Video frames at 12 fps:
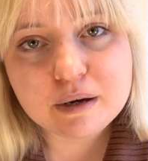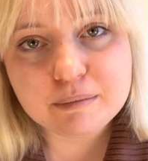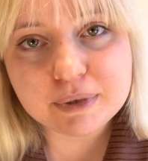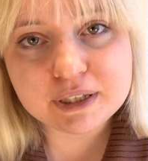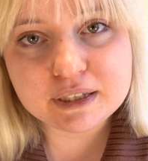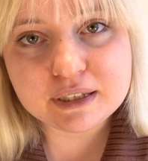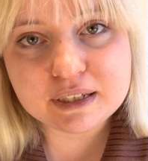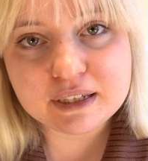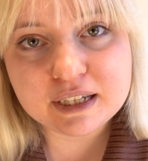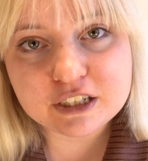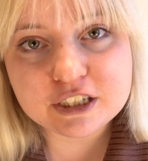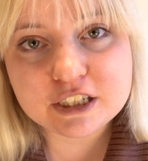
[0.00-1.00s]
but
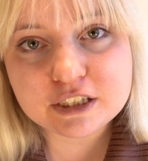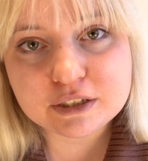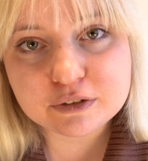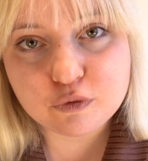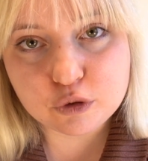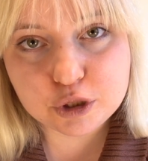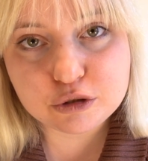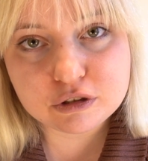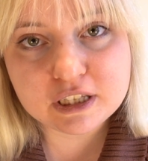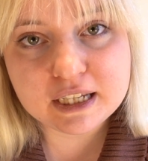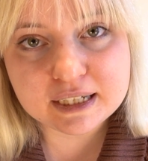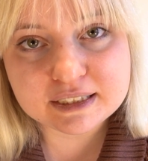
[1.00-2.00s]
there is
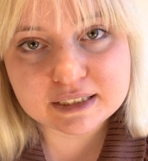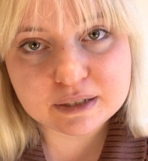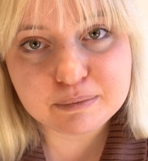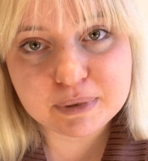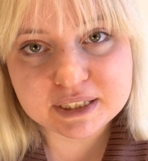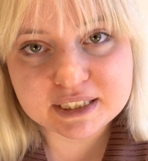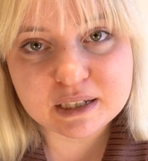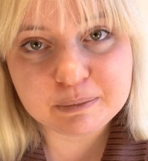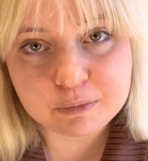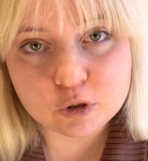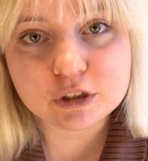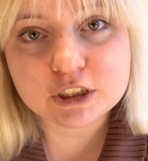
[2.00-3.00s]
fortunately a
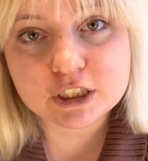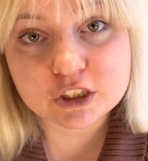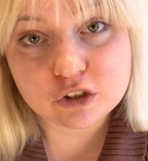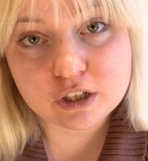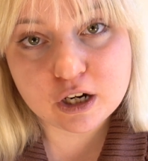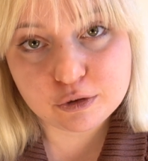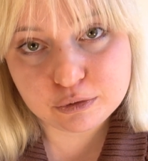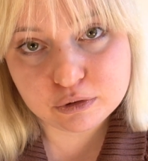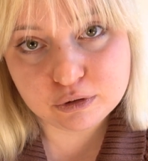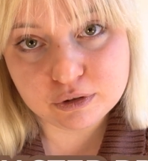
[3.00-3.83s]
step-by-step process on how to do